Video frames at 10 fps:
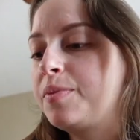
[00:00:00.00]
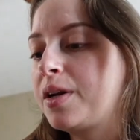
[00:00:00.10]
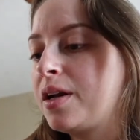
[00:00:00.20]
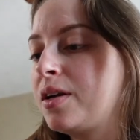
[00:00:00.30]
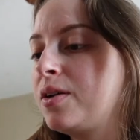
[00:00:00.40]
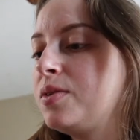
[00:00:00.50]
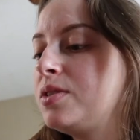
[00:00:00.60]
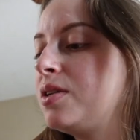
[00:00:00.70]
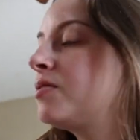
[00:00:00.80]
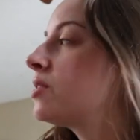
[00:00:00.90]
But I always
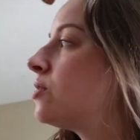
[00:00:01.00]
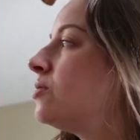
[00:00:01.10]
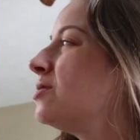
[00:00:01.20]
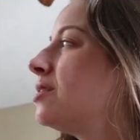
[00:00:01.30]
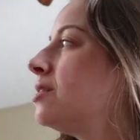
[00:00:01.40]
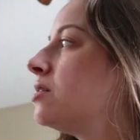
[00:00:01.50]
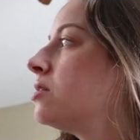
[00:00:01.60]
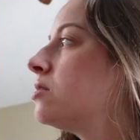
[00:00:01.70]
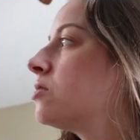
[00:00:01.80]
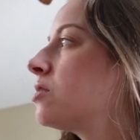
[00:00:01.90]
have it cold, yeah.
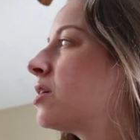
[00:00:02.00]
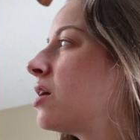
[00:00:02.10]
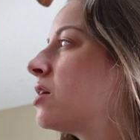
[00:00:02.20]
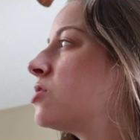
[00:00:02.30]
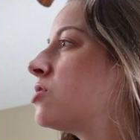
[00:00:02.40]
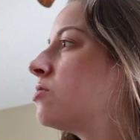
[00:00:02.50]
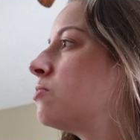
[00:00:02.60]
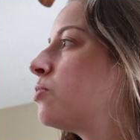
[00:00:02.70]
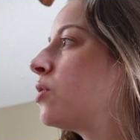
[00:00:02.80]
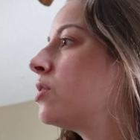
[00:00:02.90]
Or like, I guess you
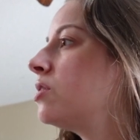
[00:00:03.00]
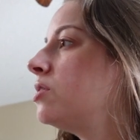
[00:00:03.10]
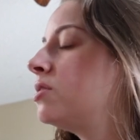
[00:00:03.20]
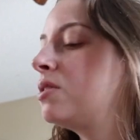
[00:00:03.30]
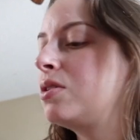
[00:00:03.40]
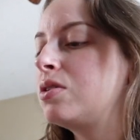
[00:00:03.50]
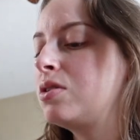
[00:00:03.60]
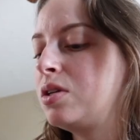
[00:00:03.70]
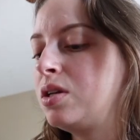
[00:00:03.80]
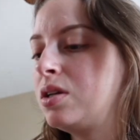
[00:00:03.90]
boil it and then
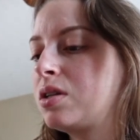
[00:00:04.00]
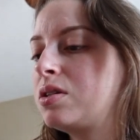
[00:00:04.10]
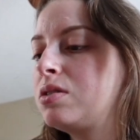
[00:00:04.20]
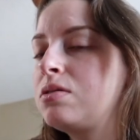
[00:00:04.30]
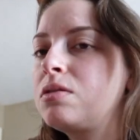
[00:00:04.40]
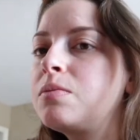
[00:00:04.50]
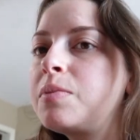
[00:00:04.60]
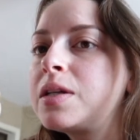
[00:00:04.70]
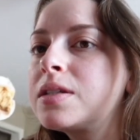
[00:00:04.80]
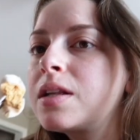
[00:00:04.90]
eat it
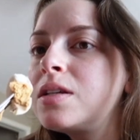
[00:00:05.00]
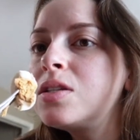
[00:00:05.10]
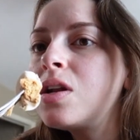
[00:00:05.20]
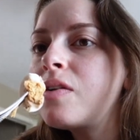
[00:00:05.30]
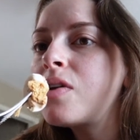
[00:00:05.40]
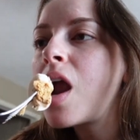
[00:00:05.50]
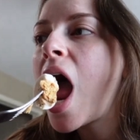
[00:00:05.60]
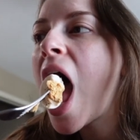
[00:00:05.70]
basically soon after.